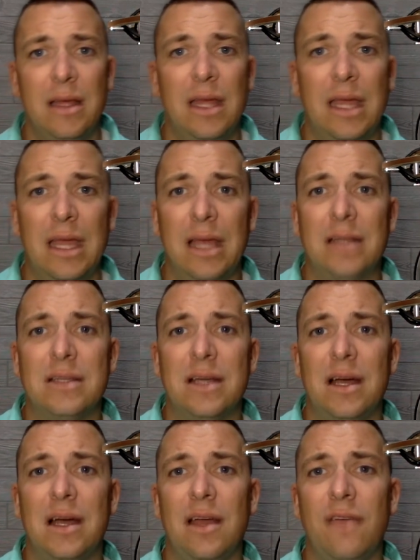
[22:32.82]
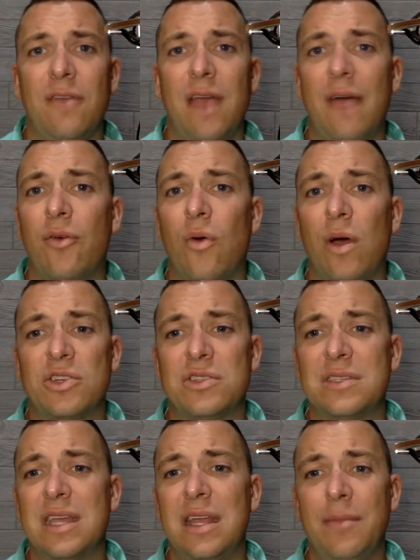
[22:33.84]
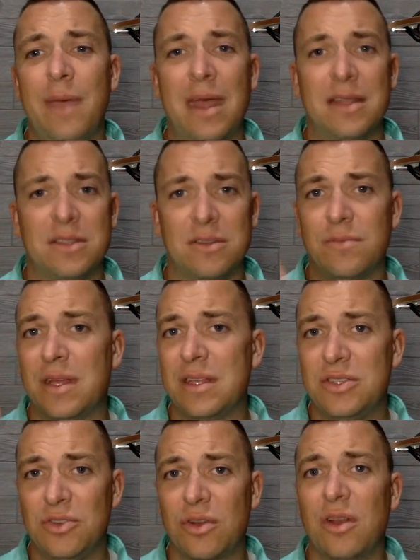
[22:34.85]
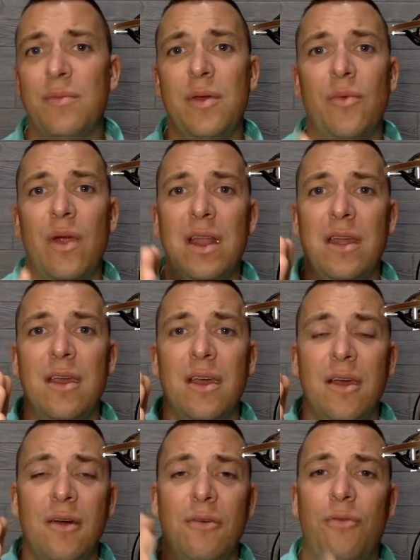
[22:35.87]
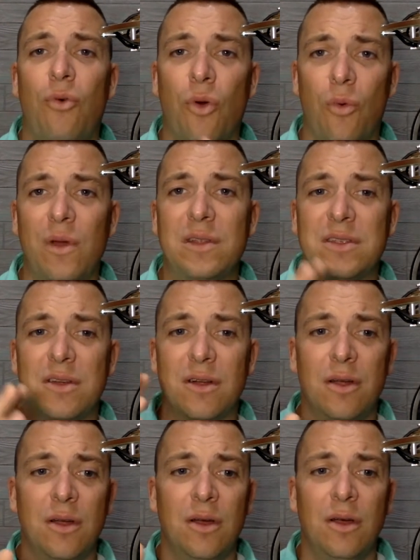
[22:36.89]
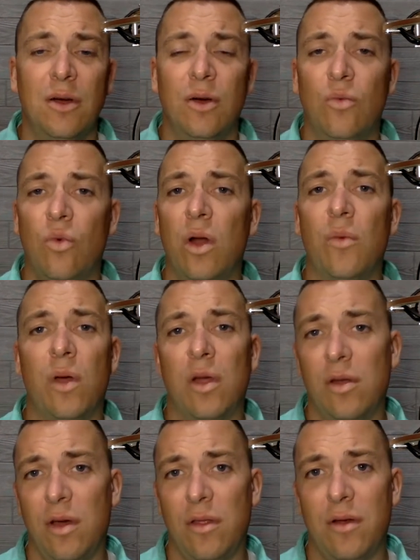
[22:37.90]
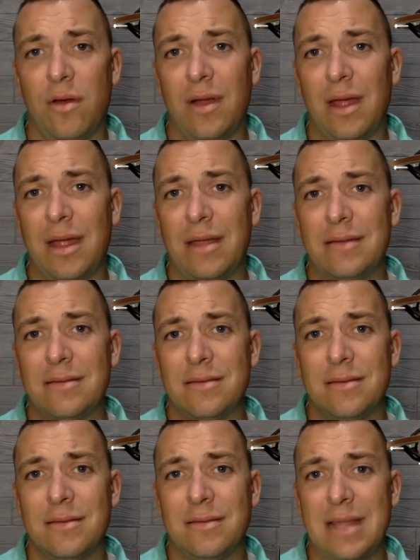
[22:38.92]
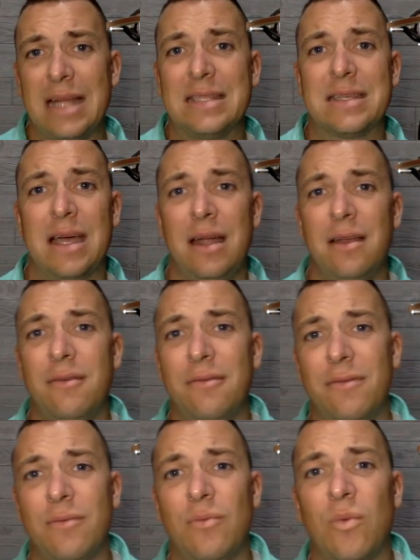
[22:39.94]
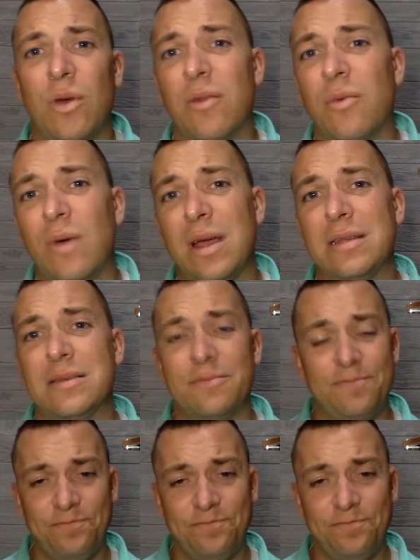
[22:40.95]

And uh, if you have questions, get them answered because you're going to be ready for winter one way or another. And that's kind of one of the ways.